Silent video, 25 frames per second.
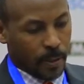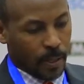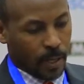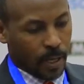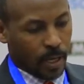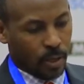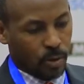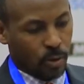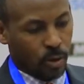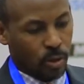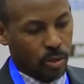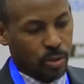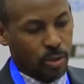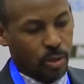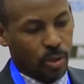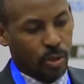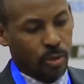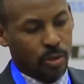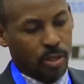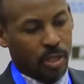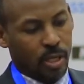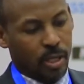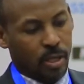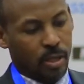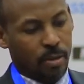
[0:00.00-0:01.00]
and also
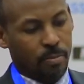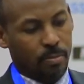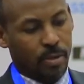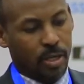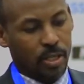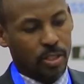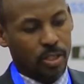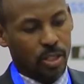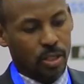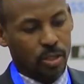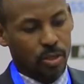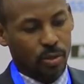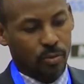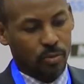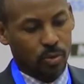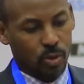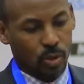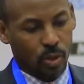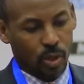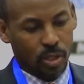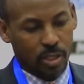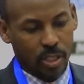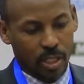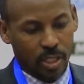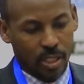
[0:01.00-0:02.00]
the emergence of
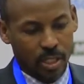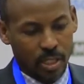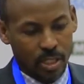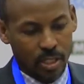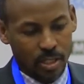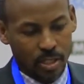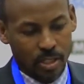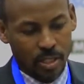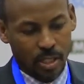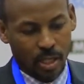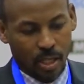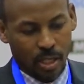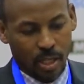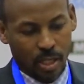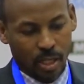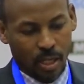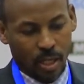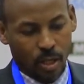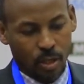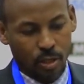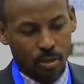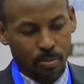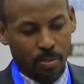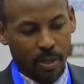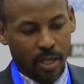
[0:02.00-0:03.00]
zoonotic disease
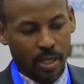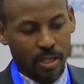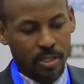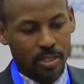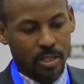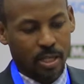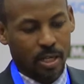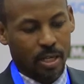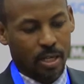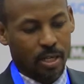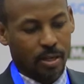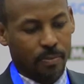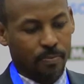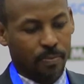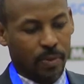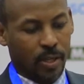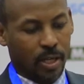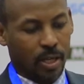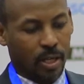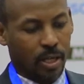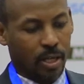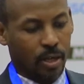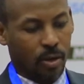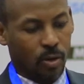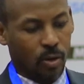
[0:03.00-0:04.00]
outbreaks are
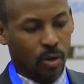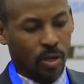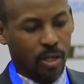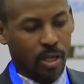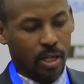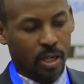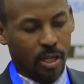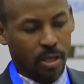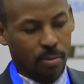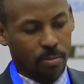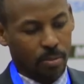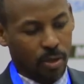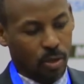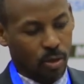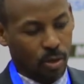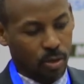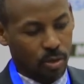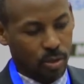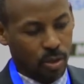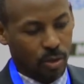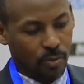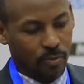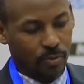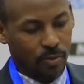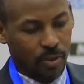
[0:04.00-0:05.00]
occurring
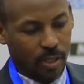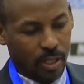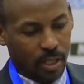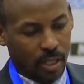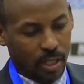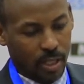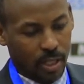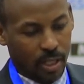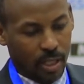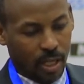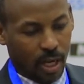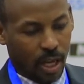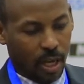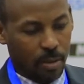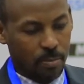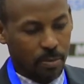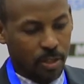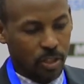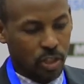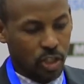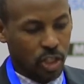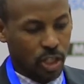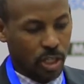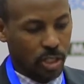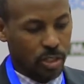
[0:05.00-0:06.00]
because of
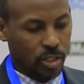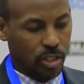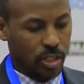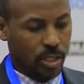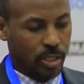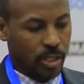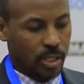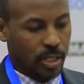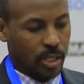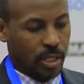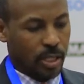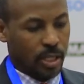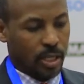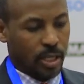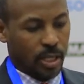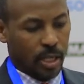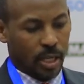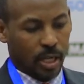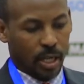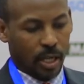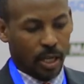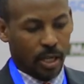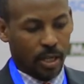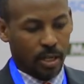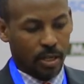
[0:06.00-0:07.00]
climate change.
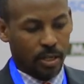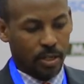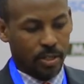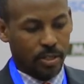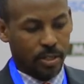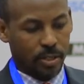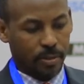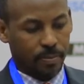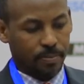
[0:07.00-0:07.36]
And